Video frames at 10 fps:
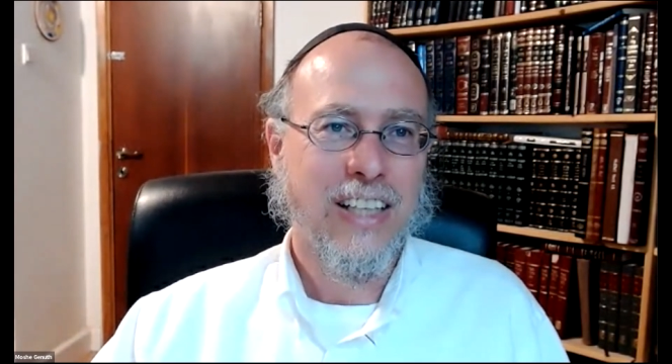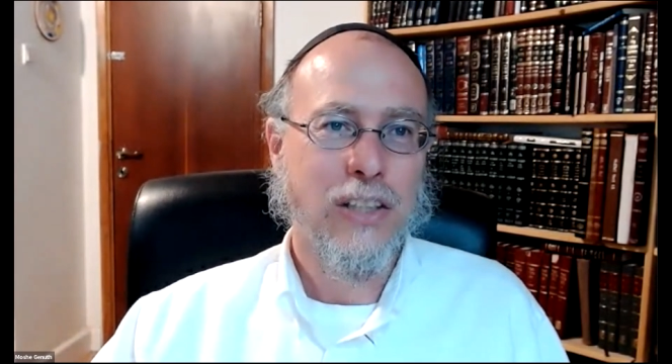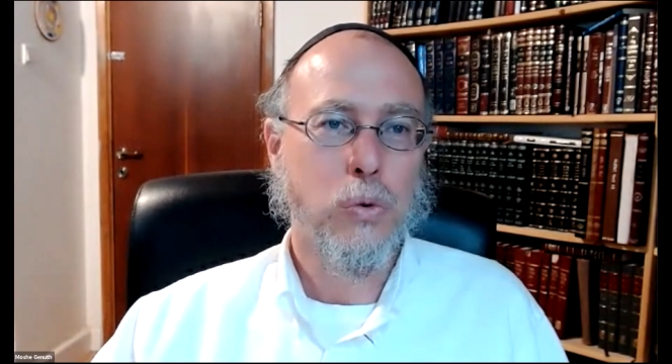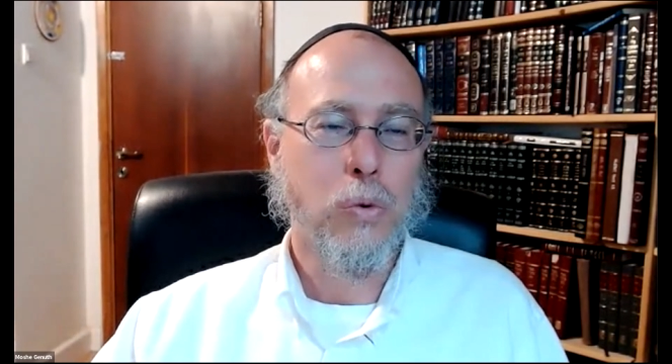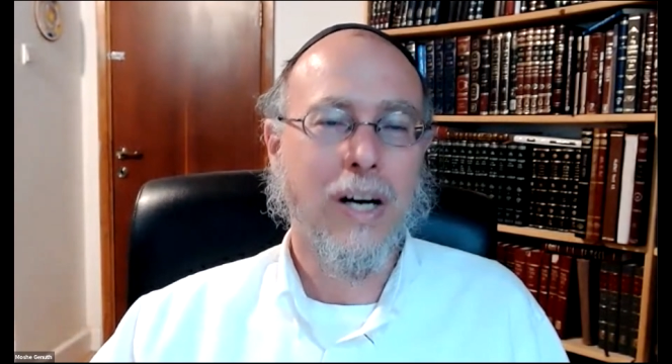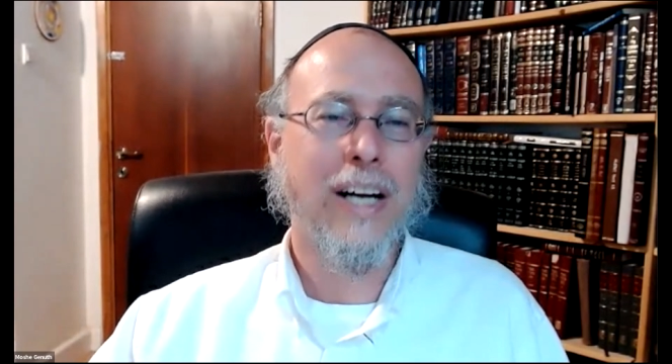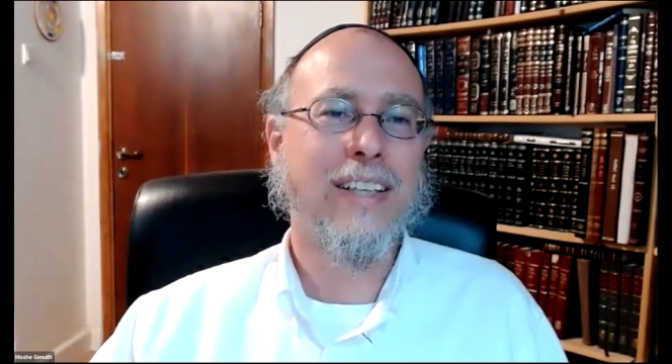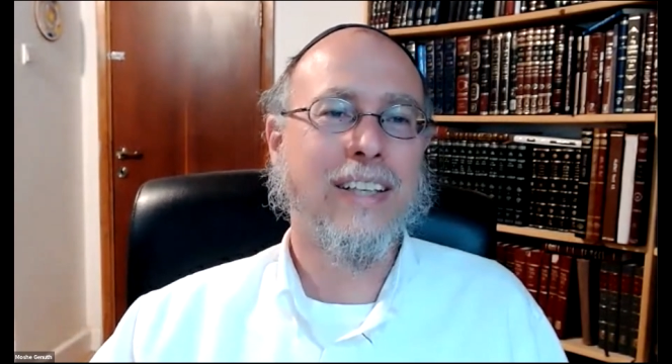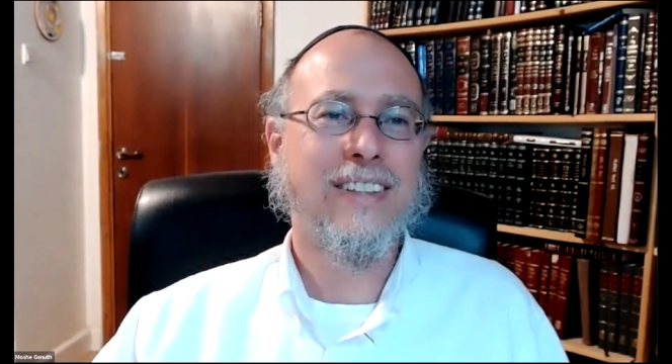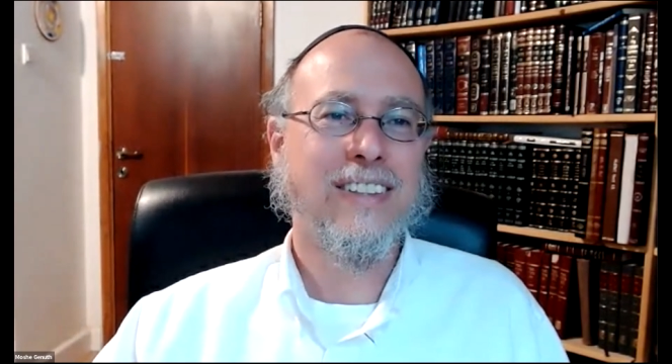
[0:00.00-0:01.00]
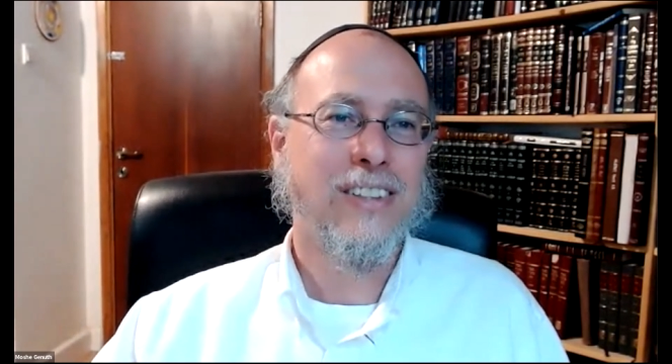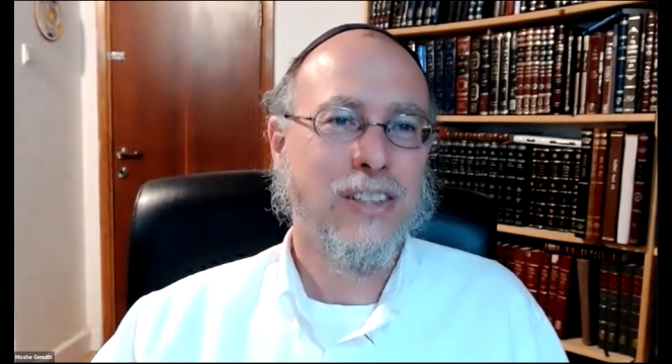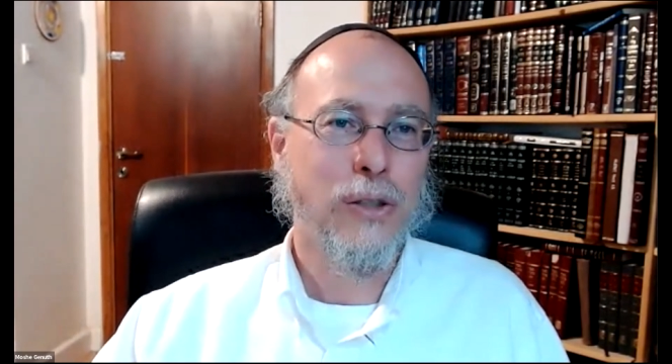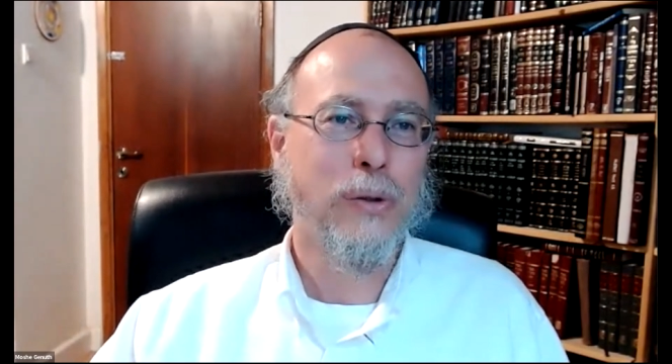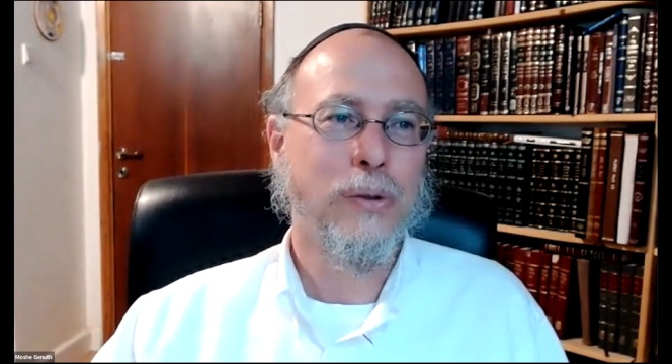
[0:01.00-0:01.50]
age 1,
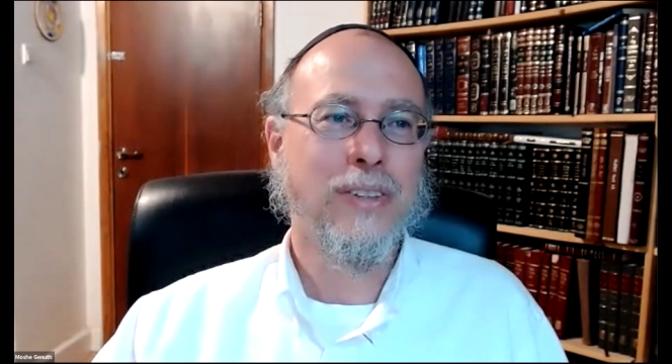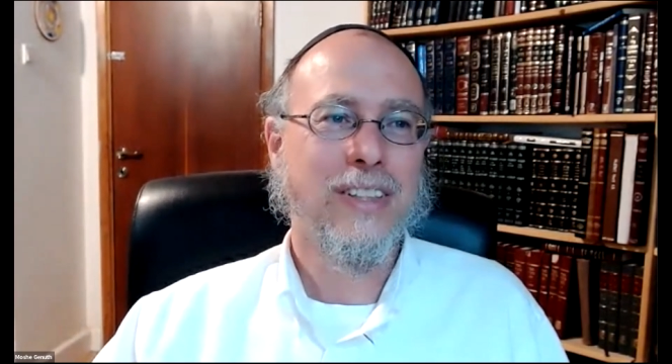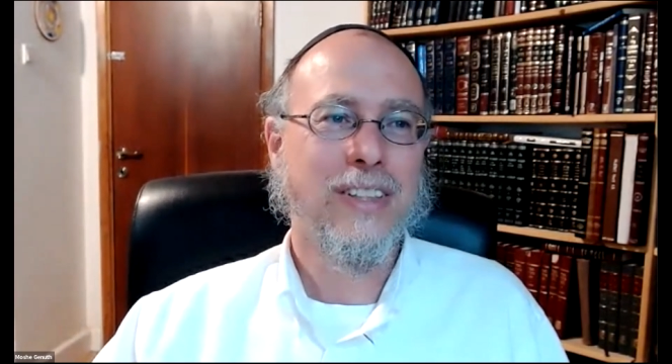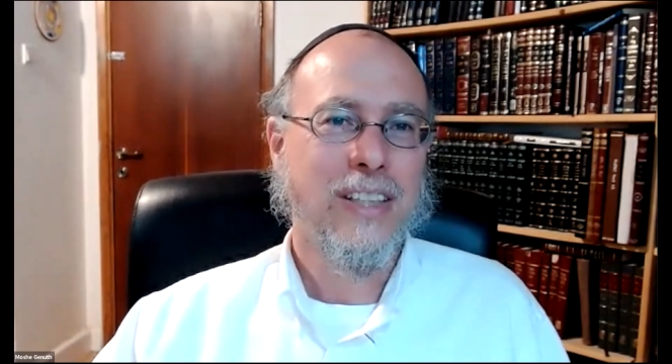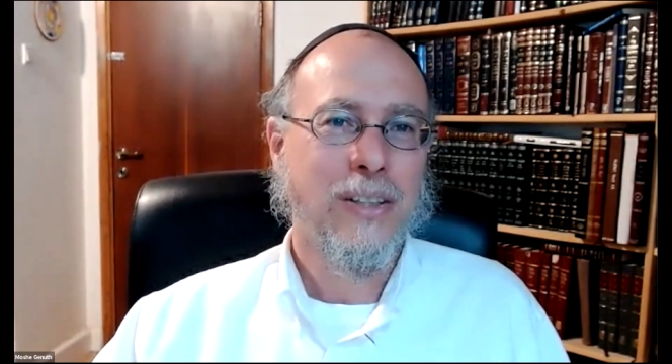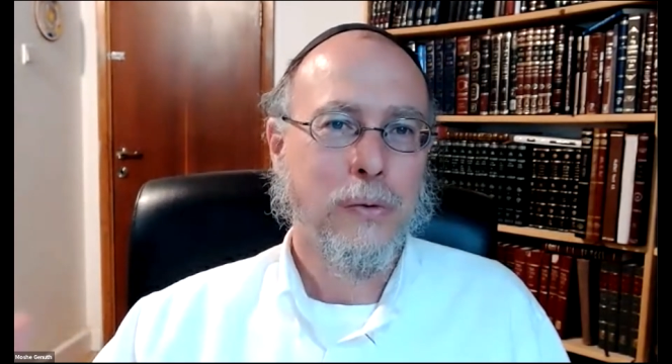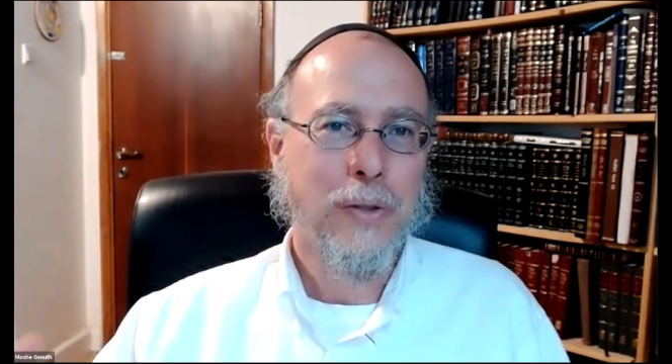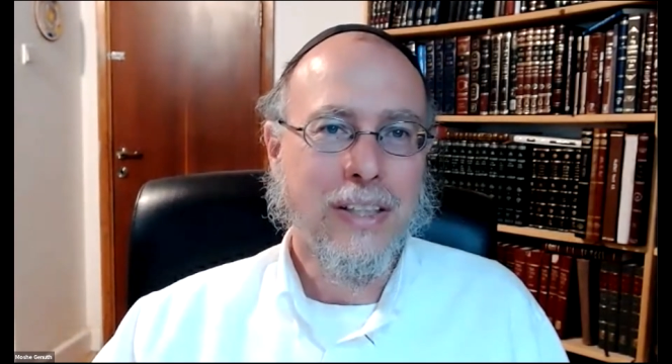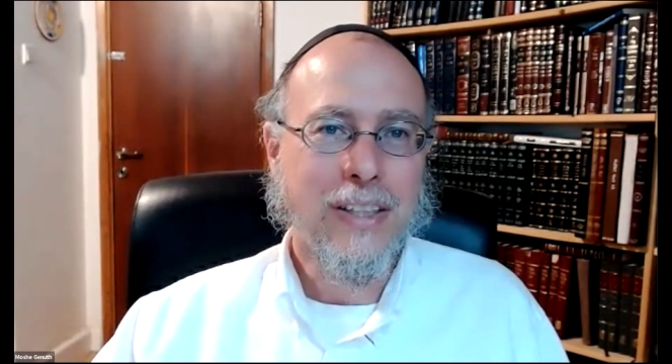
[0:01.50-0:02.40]
2, we